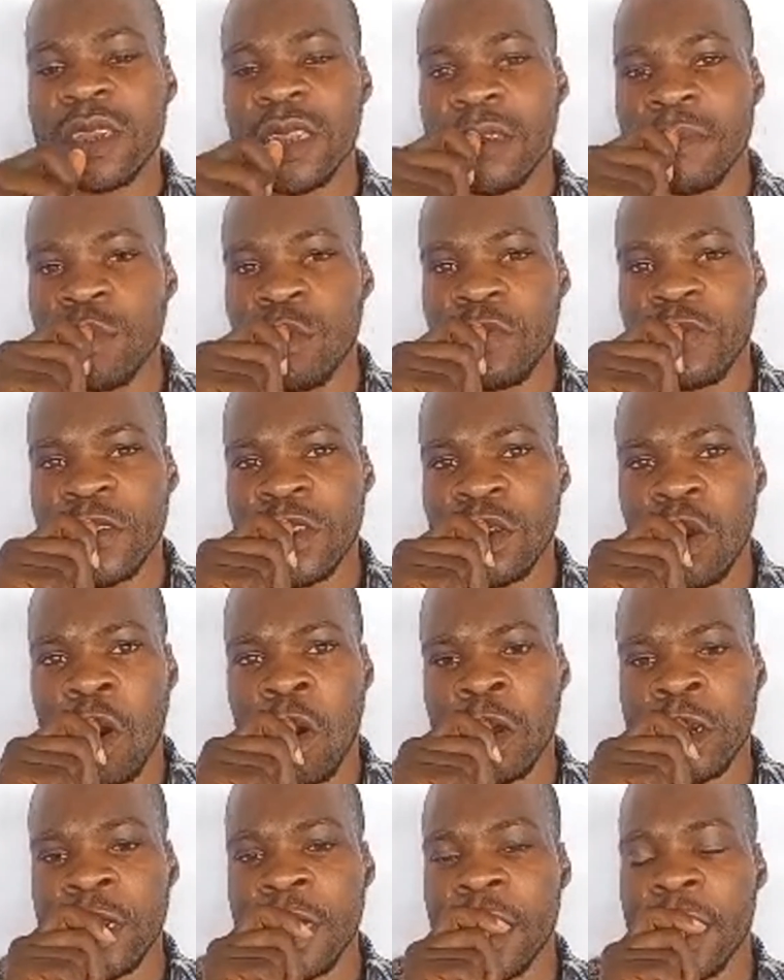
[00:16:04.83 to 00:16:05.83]
a movie
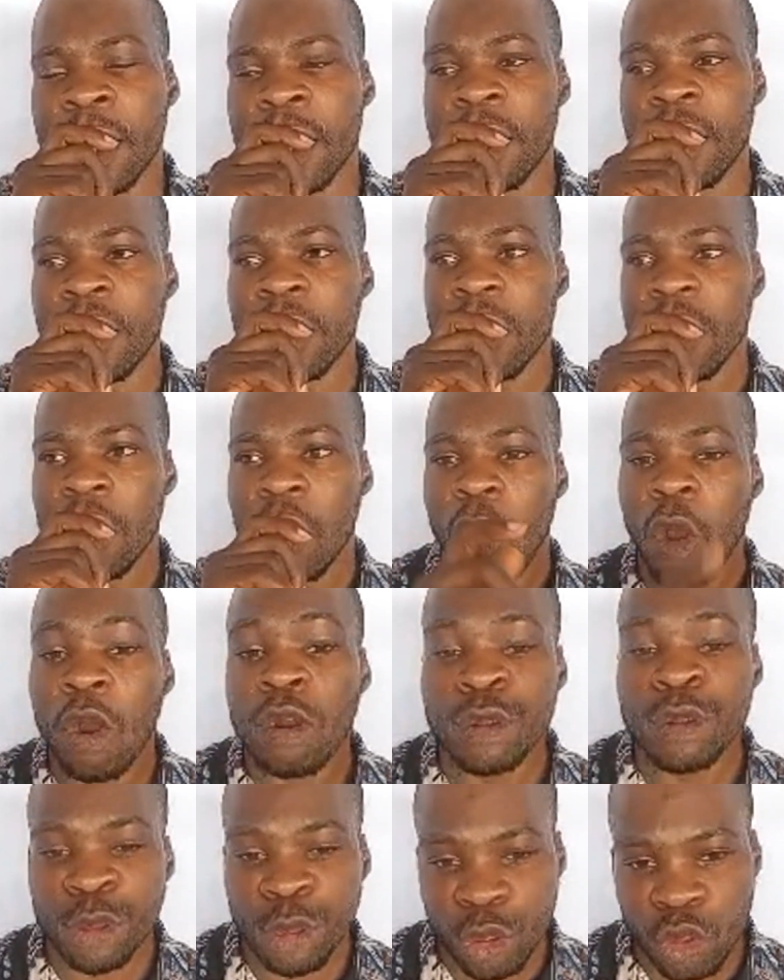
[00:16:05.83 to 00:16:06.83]
on
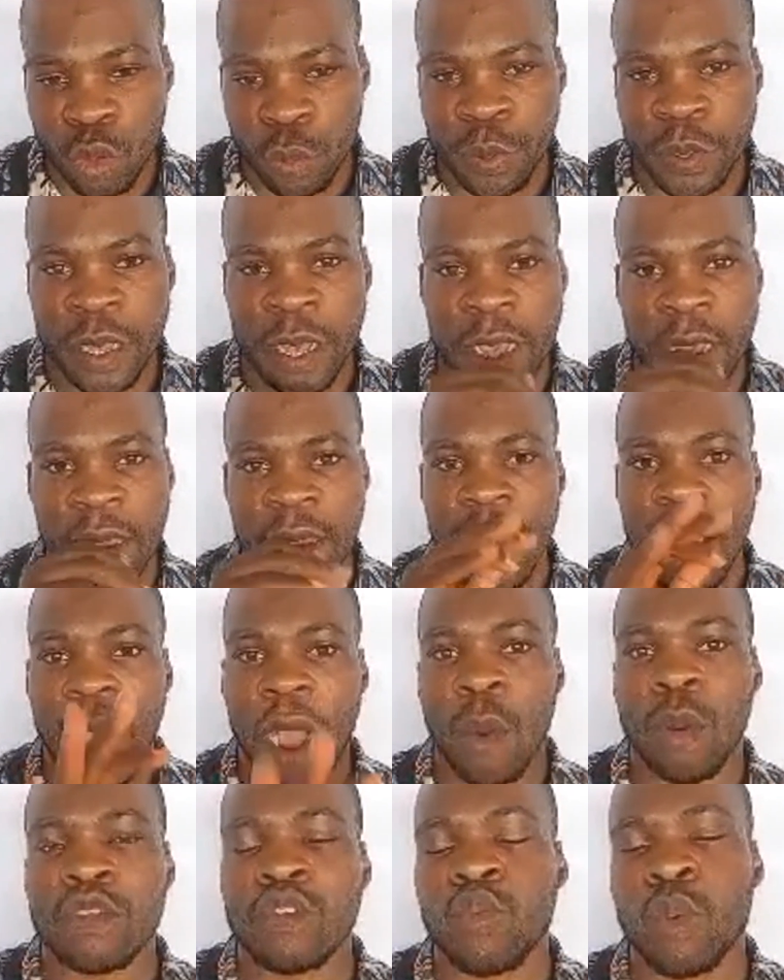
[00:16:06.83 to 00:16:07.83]
YouTube here. I
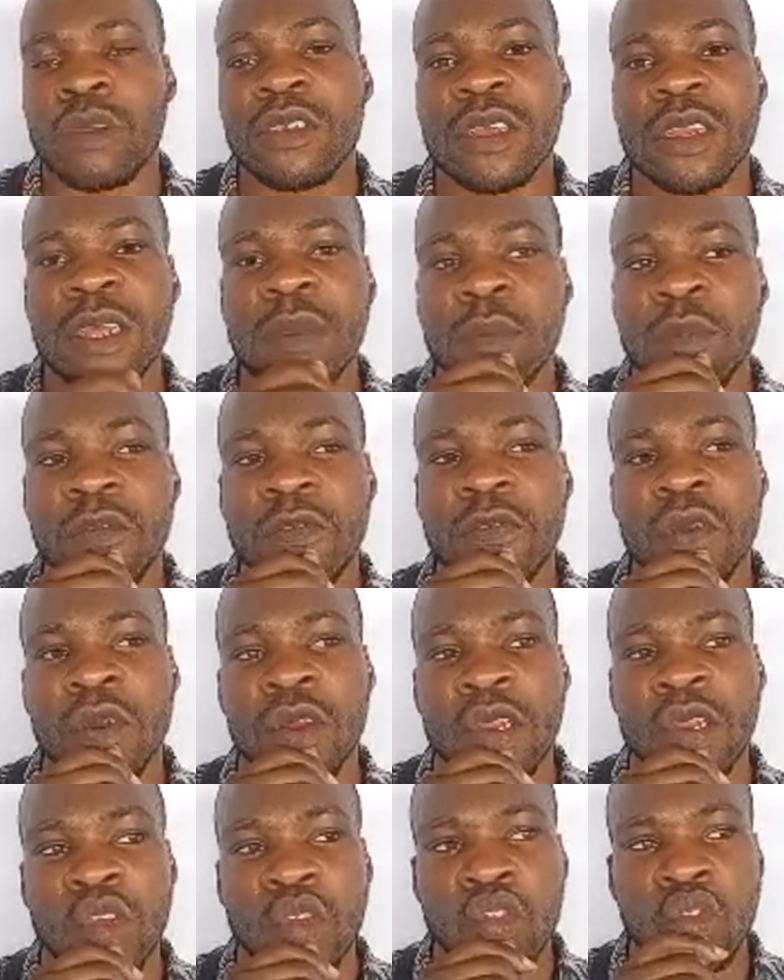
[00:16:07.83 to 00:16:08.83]
was watching a movie on a
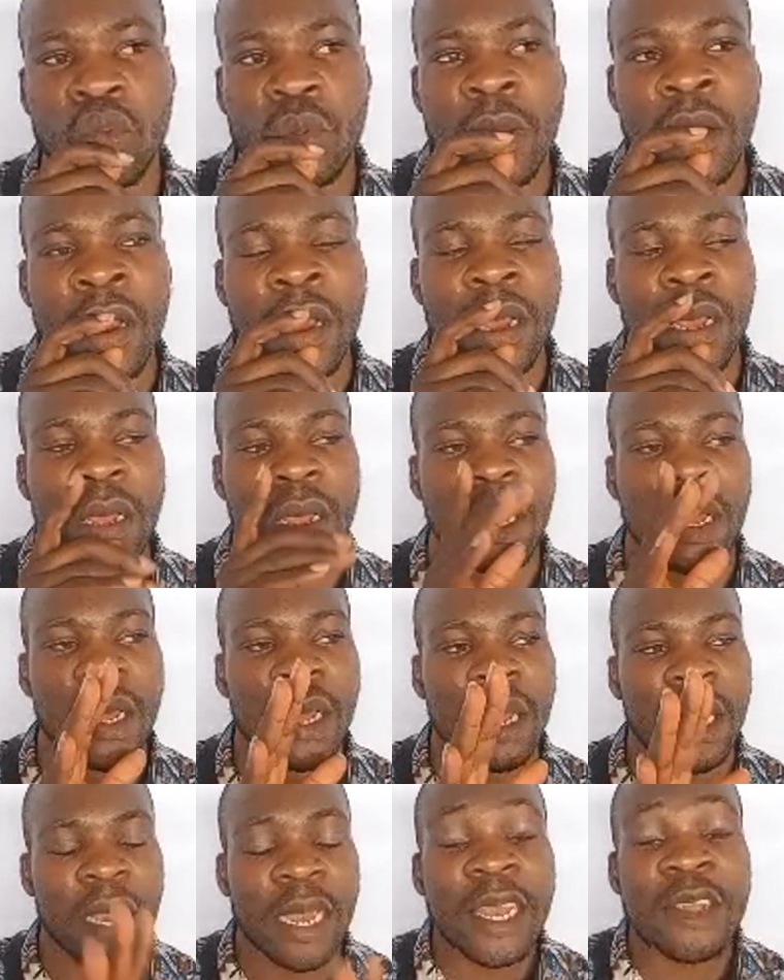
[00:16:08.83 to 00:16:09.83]
YouTube,
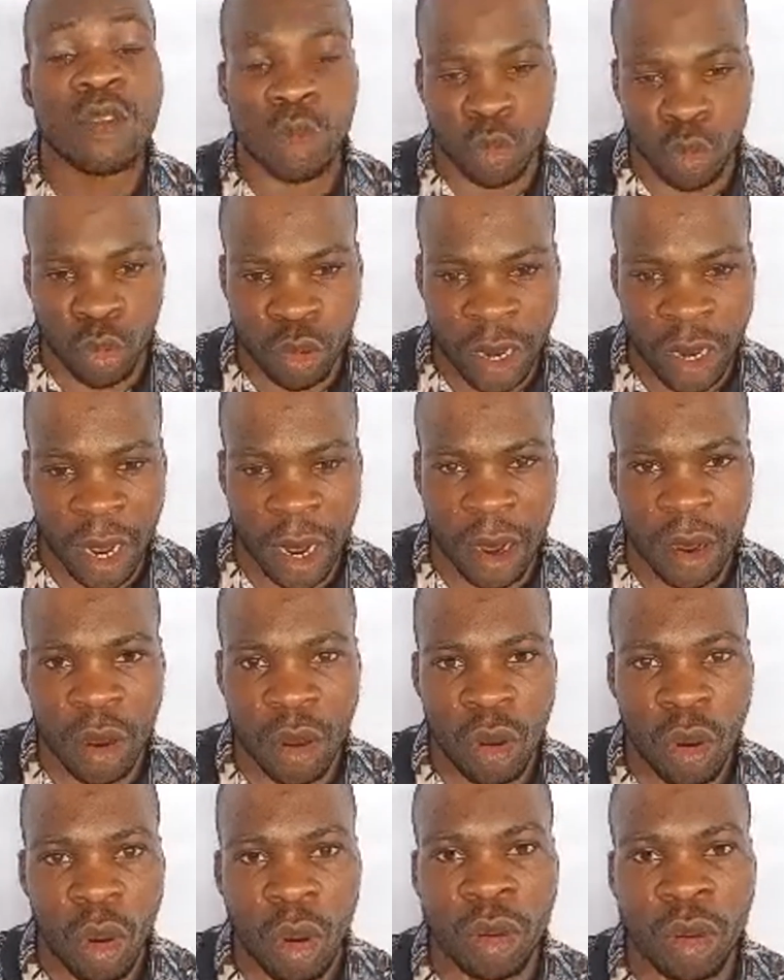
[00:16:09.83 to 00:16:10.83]
a tutorial
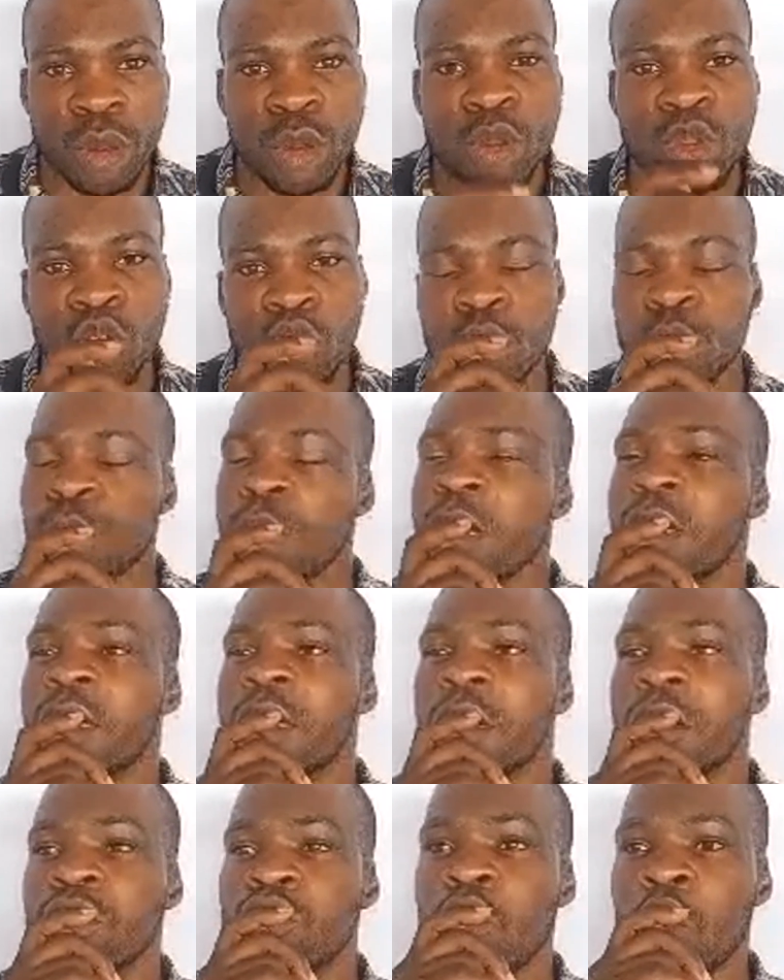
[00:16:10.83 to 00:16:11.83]
on YouTube.
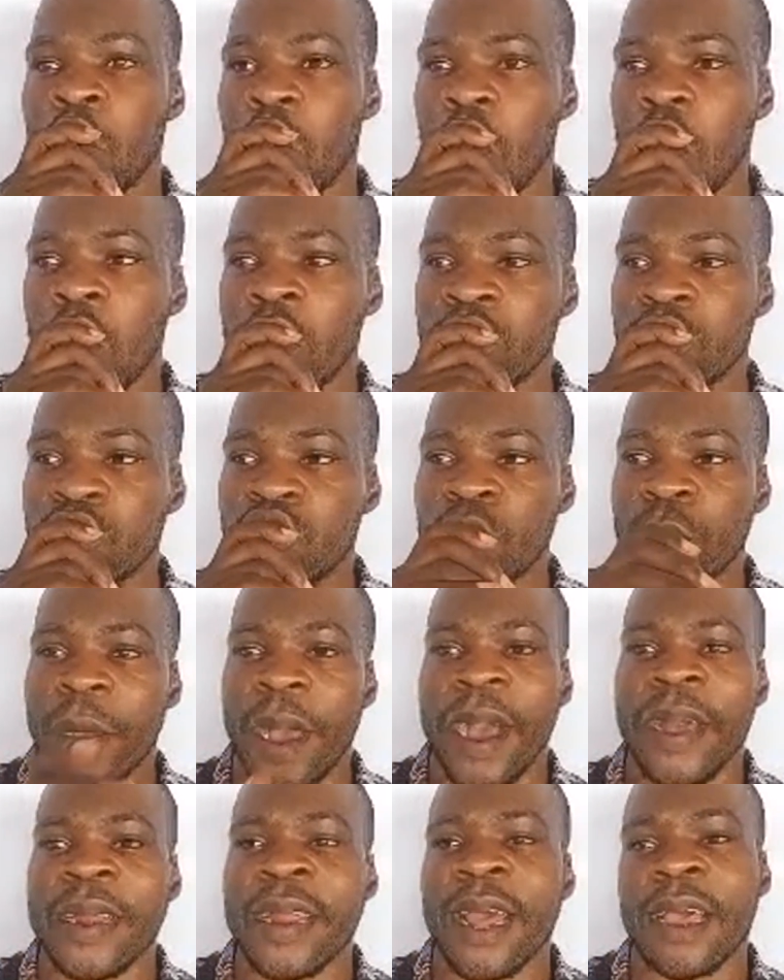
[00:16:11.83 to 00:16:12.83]
So
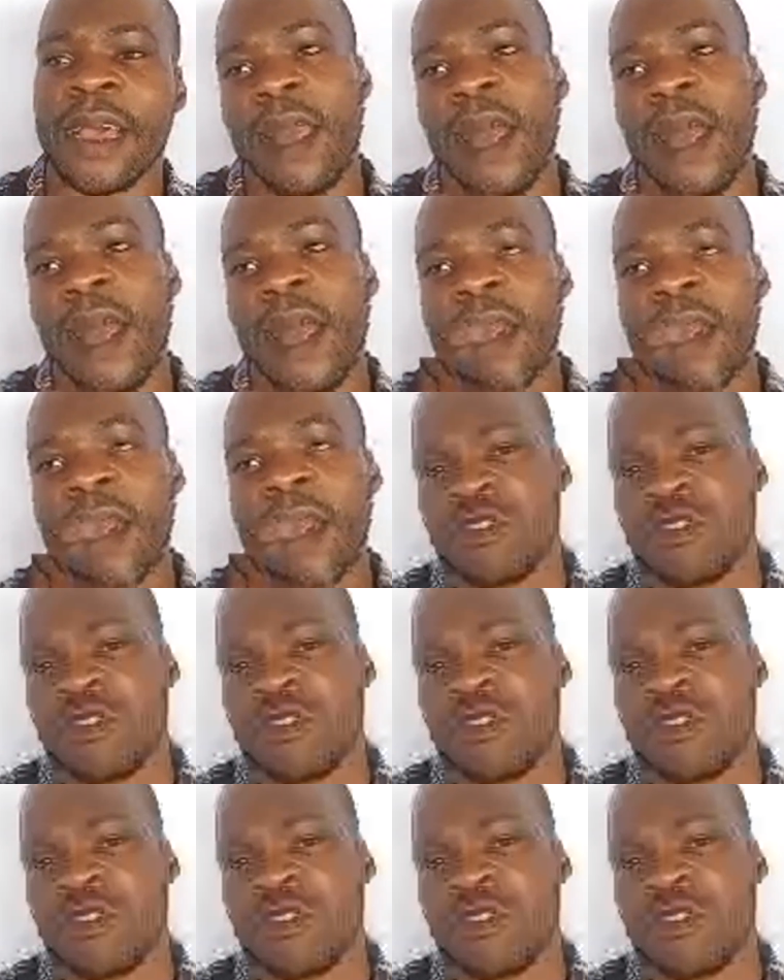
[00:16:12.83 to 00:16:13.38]
on YouTube,